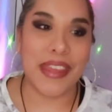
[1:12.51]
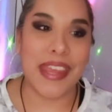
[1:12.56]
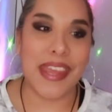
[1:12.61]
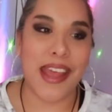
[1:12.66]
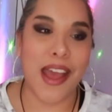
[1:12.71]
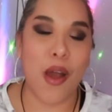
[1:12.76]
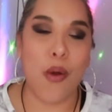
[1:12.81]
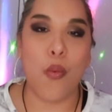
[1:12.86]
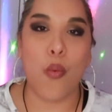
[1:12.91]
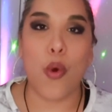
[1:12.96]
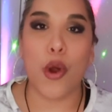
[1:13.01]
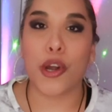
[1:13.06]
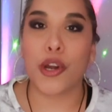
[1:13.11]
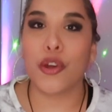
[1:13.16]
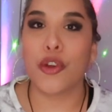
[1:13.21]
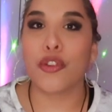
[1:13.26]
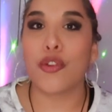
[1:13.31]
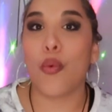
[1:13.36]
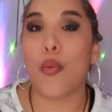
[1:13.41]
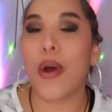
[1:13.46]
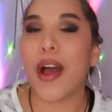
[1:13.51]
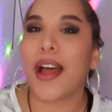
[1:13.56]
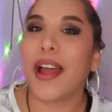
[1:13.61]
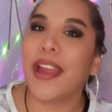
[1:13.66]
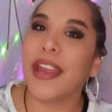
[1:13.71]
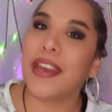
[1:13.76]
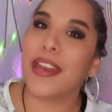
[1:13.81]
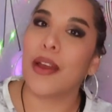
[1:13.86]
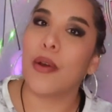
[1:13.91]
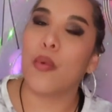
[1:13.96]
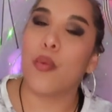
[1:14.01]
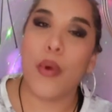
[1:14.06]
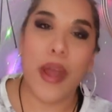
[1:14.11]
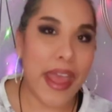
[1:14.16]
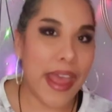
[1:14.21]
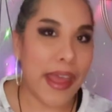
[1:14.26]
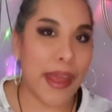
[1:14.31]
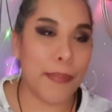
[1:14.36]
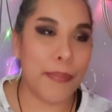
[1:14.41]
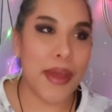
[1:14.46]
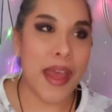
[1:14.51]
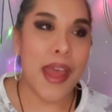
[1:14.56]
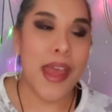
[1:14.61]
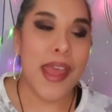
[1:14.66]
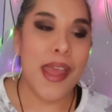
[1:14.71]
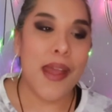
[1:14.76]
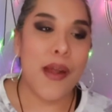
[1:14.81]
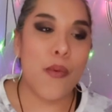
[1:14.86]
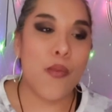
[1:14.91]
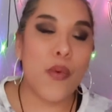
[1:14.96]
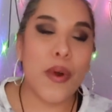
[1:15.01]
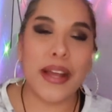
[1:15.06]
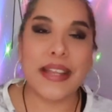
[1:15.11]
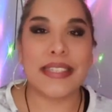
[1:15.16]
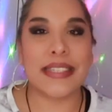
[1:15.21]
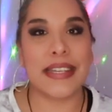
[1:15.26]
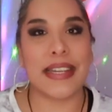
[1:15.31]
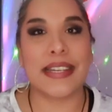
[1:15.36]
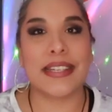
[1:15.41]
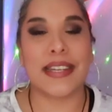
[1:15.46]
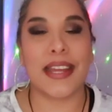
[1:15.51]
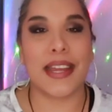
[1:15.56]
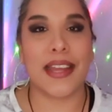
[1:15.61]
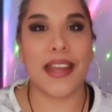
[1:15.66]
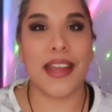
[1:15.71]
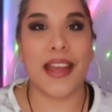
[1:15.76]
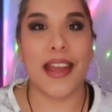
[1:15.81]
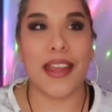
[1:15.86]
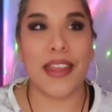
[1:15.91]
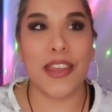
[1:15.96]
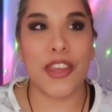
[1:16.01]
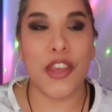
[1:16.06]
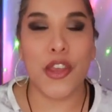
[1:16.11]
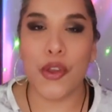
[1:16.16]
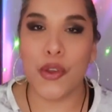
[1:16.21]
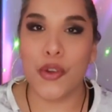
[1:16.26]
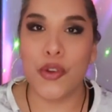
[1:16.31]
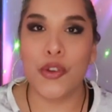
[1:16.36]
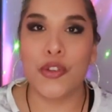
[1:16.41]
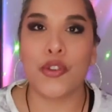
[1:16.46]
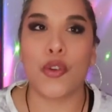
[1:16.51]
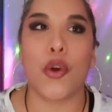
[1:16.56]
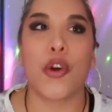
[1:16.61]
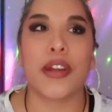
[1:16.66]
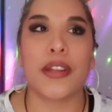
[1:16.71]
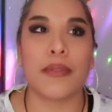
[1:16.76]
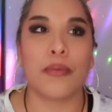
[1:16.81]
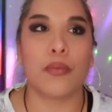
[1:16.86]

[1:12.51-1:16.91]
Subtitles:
the World Wide Web wasn't used, or